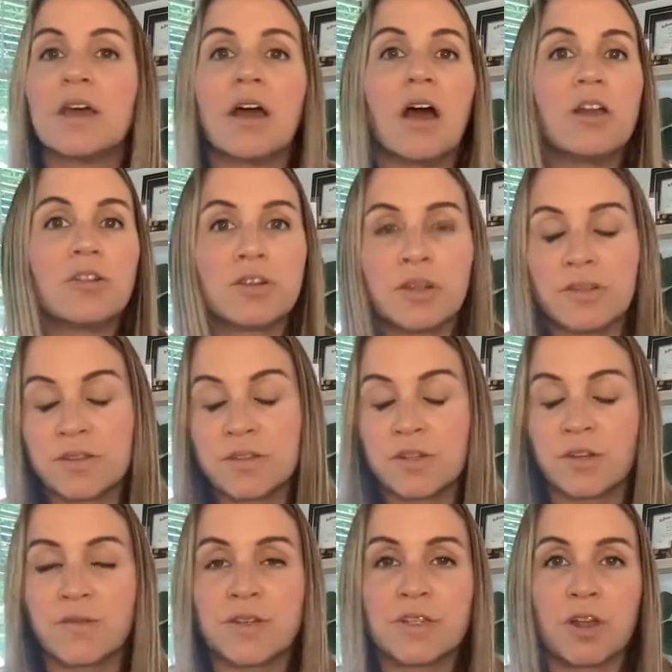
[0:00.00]
underneath the
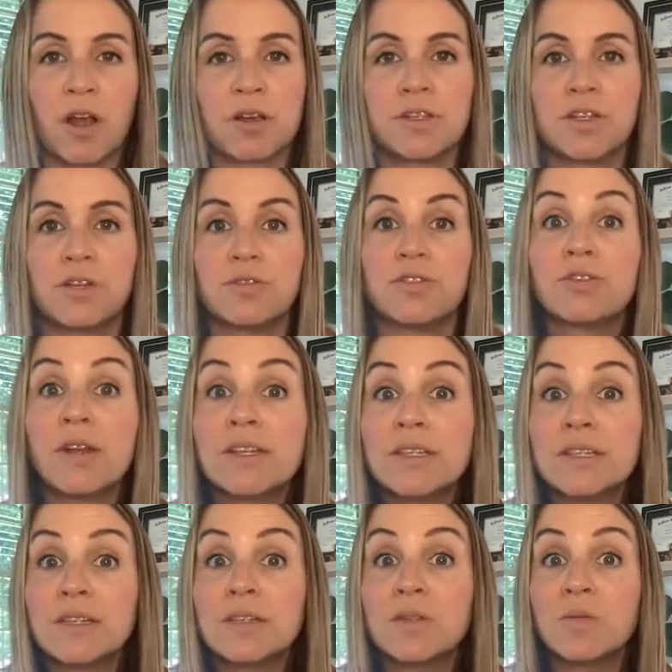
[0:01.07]
surface causing you stress
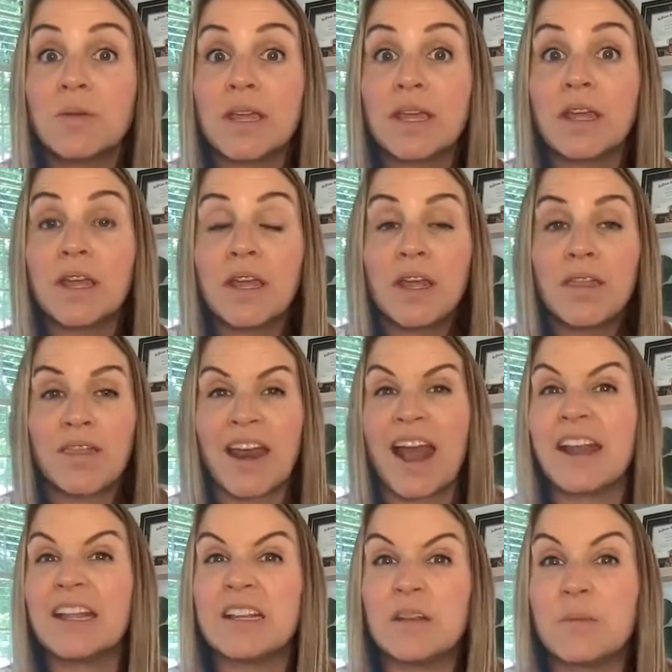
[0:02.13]
this week that
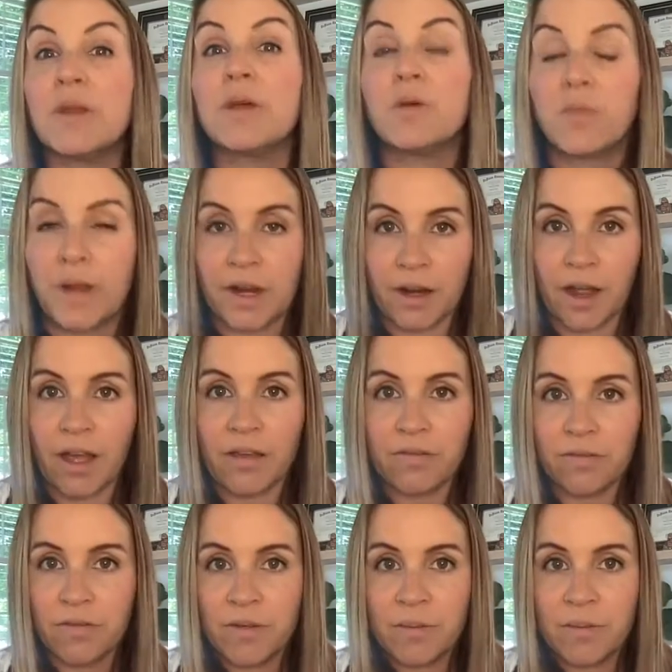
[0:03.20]
I need to be aware of?